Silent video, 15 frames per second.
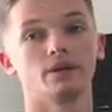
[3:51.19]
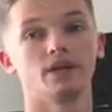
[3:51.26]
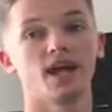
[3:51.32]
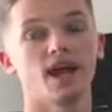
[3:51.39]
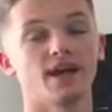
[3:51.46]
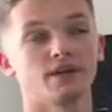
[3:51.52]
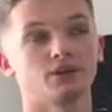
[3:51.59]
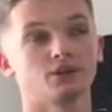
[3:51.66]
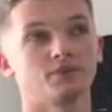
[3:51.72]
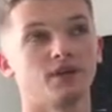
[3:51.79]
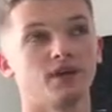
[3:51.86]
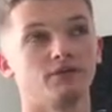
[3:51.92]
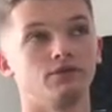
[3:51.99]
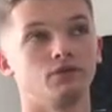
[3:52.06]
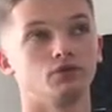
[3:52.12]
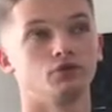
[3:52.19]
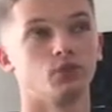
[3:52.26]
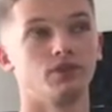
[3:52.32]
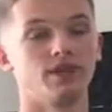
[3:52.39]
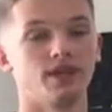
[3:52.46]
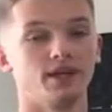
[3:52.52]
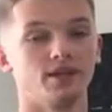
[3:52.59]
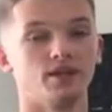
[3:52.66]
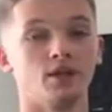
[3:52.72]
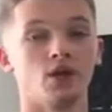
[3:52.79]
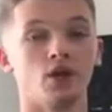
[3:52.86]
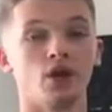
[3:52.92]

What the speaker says: get experience within